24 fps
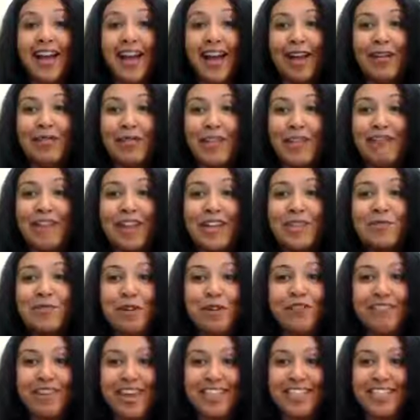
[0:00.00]
We're Facebook
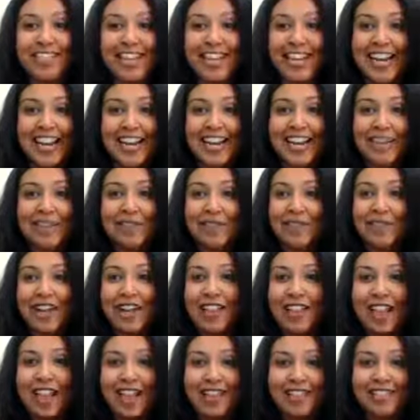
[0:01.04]
friends, and I didn't even
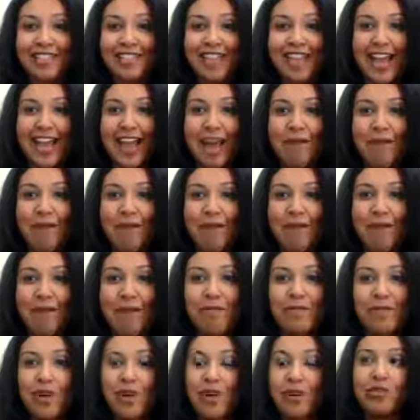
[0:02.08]
realize that happened
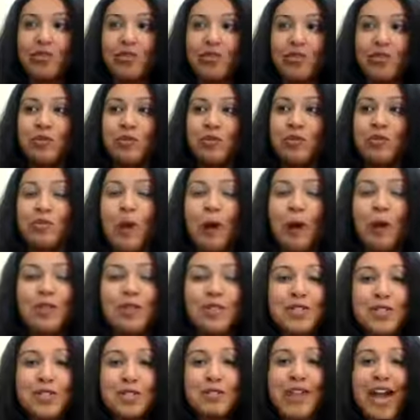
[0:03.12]
to you. I don't know if you
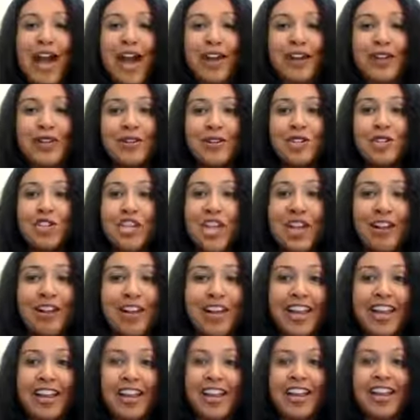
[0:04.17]
posted about it or
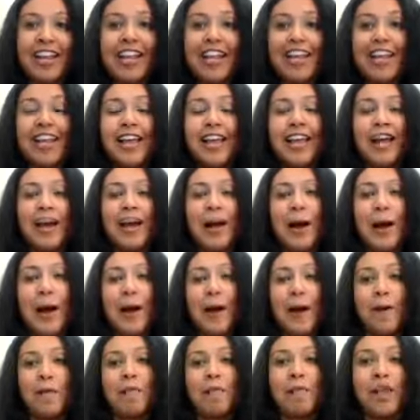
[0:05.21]
shared it,
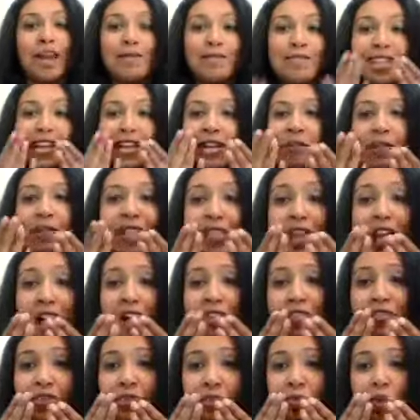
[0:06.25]
but I'm sending my
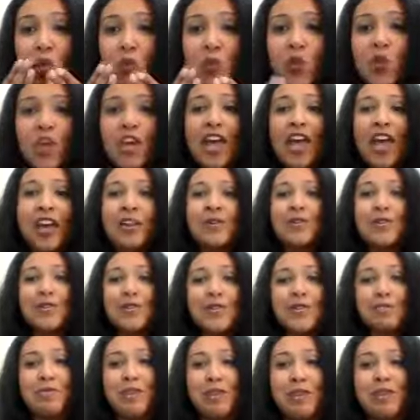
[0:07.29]
love. I know it's
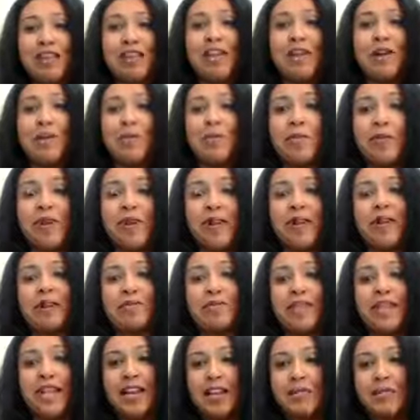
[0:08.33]
only been a year, but I'm
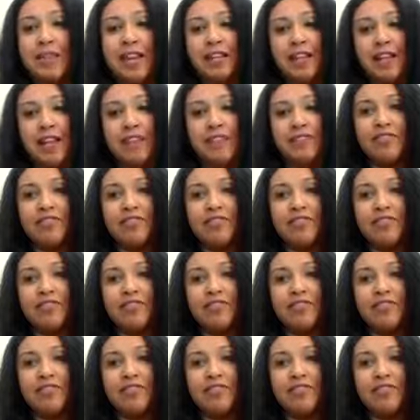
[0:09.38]
sending my love.